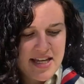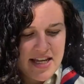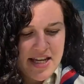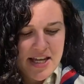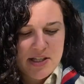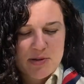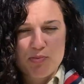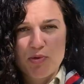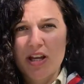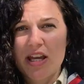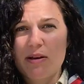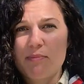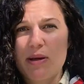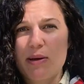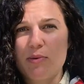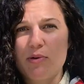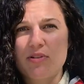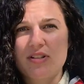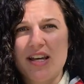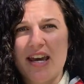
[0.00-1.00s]
It's bringing
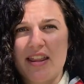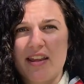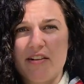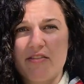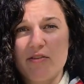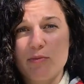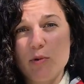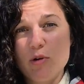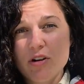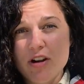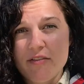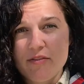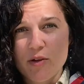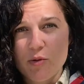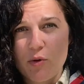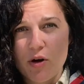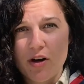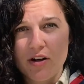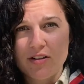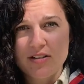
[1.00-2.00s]
people together from all over the
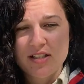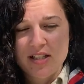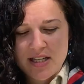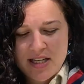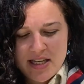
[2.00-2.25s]
world,